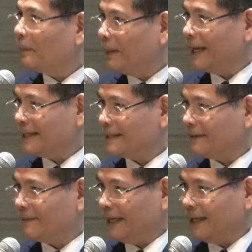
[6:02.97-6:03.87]

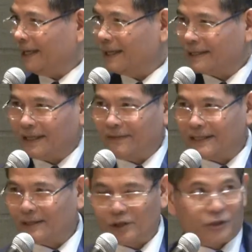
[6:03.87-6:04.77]
competitive in the
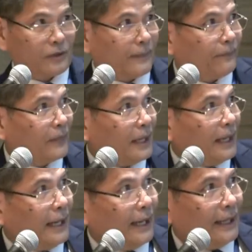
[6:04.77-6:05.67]
service industry.
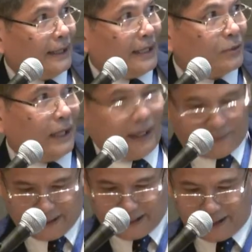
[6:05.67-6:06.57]
That's what
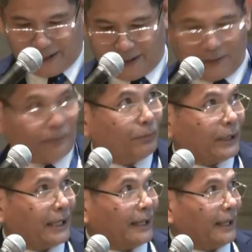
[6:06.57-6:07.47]
I'm sensing,
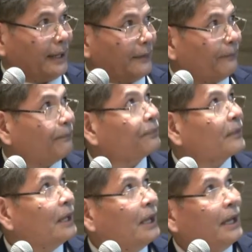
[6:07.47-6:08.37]
putting there.
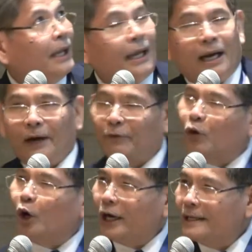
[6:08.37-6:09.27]
Of
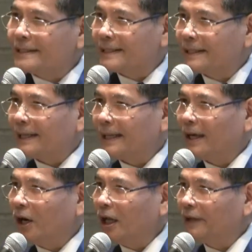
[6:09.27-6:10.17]
course,
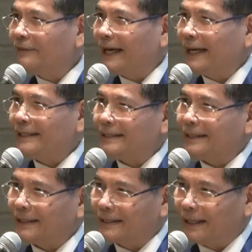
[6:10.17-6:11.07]
all of that
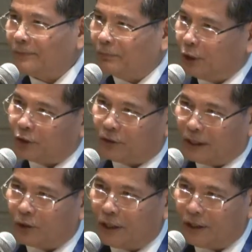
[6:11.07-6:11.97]
has been both
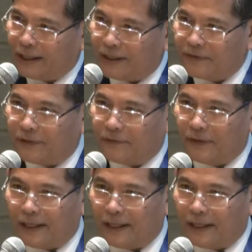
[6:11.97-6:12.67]
not only in terms of